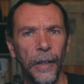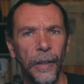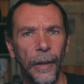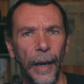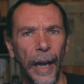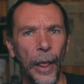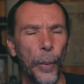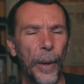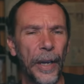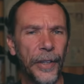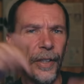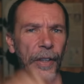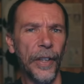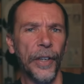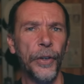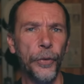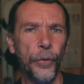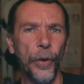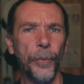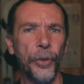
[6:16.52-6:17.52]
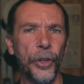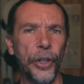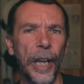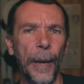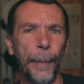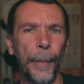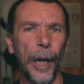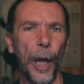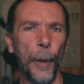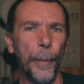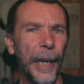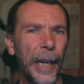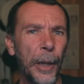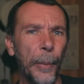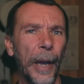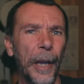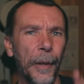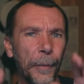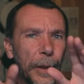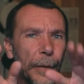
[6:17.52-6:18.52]
Otherwise, in the description down below. But
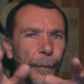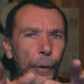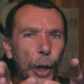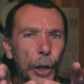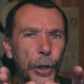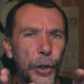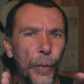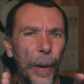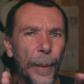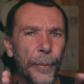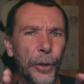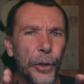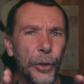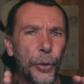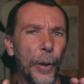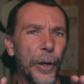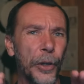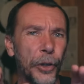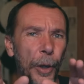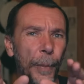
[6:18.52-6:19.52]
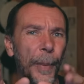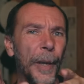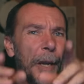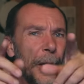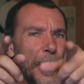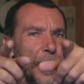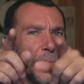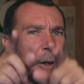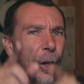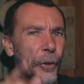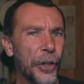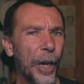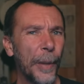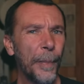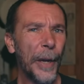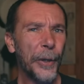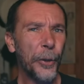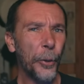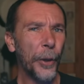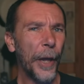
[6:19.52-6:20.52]
anyway, the Velociraptors toy shop, go check
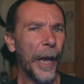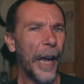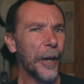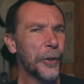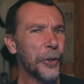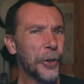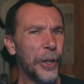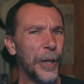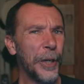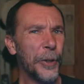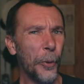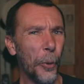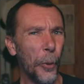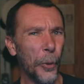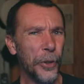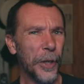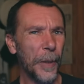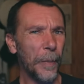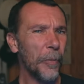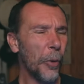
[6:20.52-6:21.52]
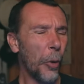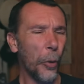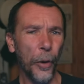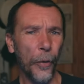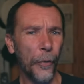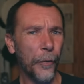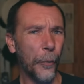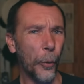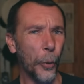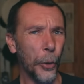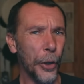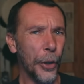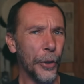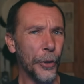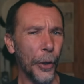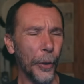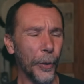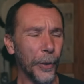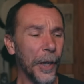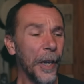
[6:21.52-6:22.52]
my daughter out. She's awesome, all of 4 years
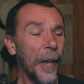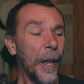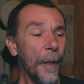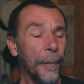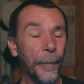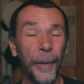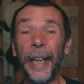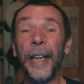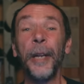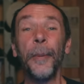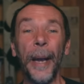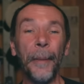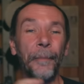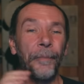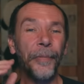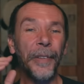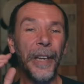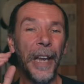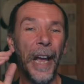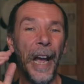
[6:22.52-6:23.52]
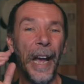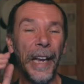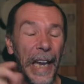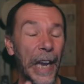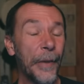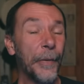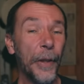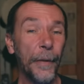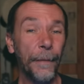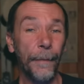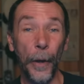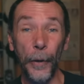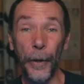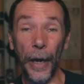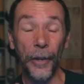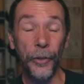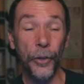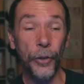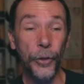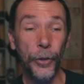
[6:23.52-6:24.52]
old. But anyway, I gave her the phone.
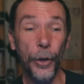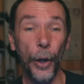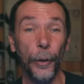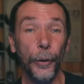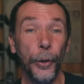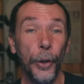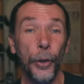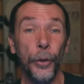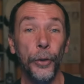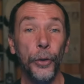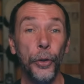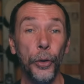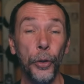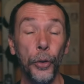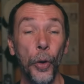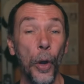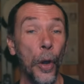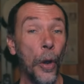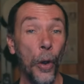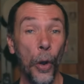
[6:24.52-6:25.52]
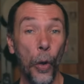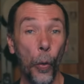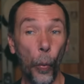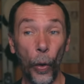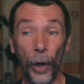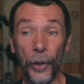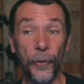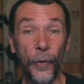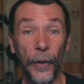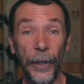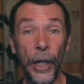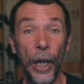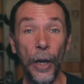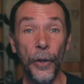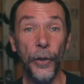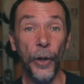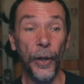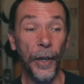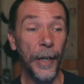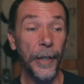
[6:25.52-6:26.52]
I just told her to watch
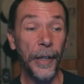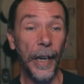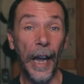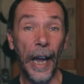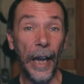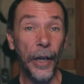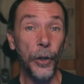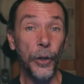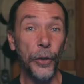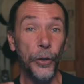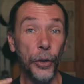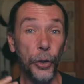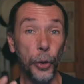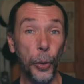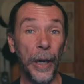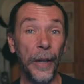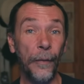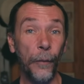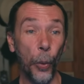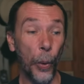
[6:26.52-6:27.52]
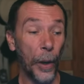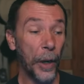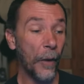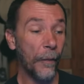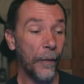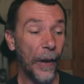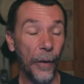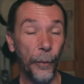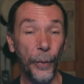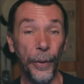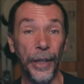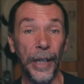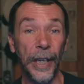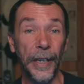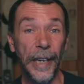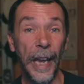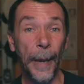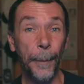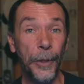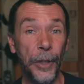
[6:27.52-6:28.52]
videos on it. I used the 24-105 with the
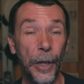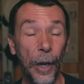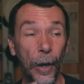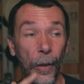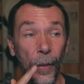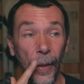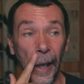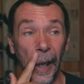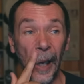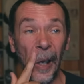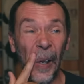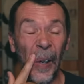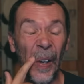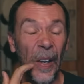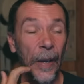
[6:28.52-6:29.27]
adapter on there,